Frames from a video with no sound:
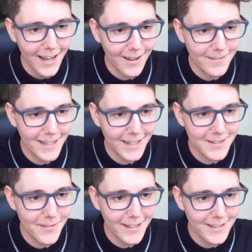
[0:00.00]
I'm taking
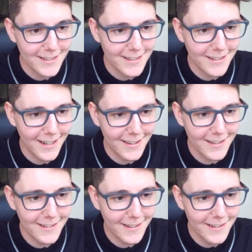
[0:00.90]
your base. There's
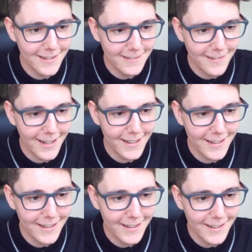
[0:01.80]
nothing you can do.
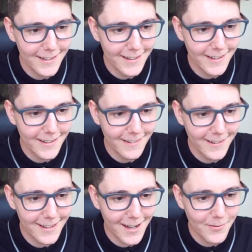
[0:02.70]
Hey,
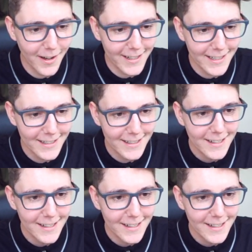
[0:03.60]
what's up, buddy?